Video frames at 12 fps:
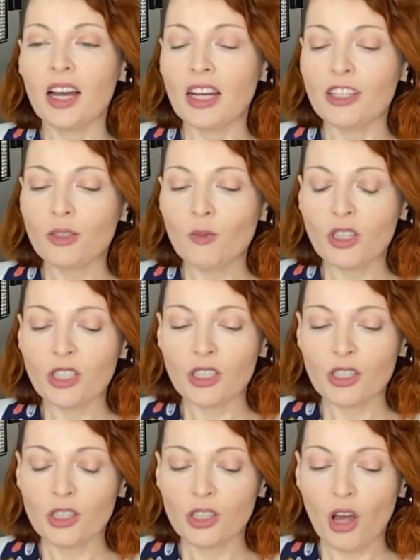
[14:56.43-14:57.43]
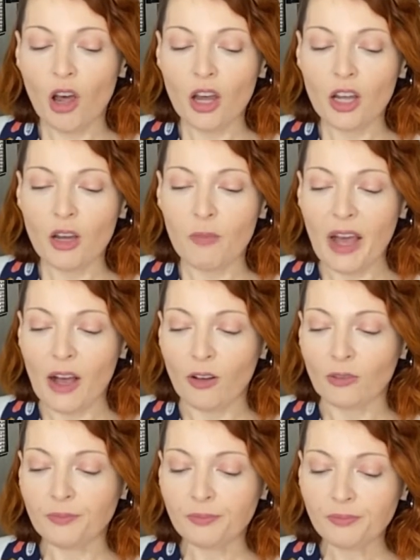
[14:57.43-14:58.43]
I just wanted to talk
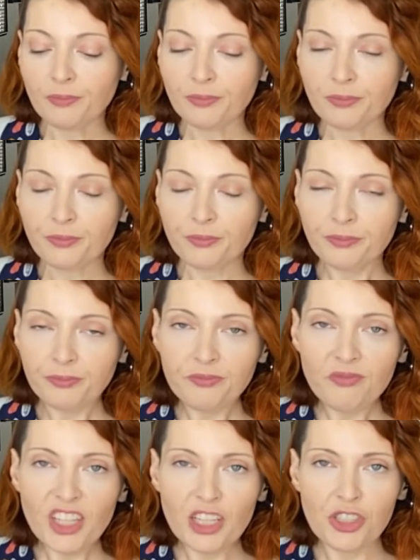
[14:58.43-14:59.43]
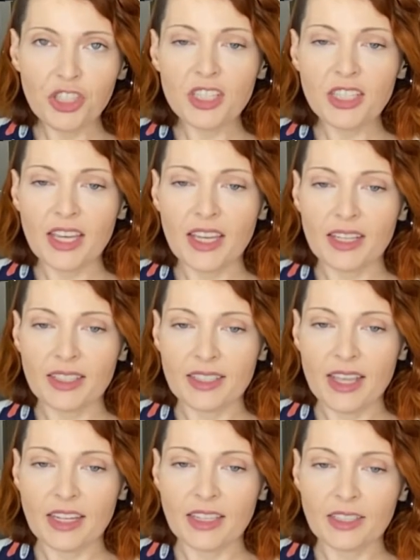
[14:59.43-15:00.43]
about cheesecake and
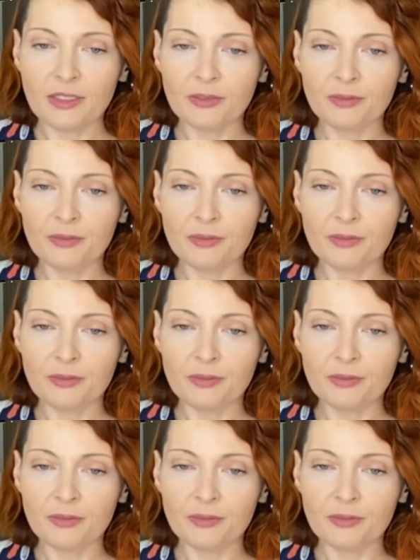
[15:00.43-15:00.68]
setting,